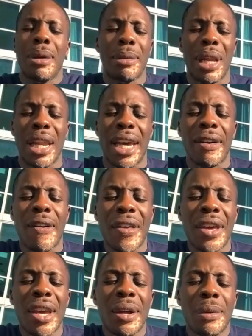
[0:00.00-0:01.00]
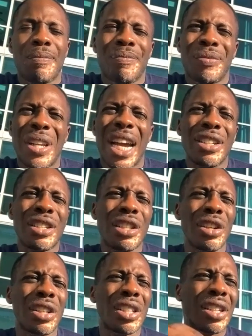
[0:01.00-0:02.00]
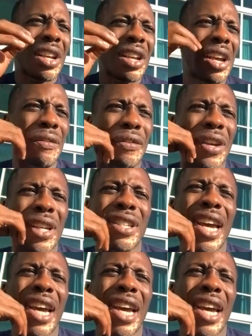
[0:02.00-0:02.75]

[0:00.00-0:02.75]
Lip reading: but like I just looked at certain things.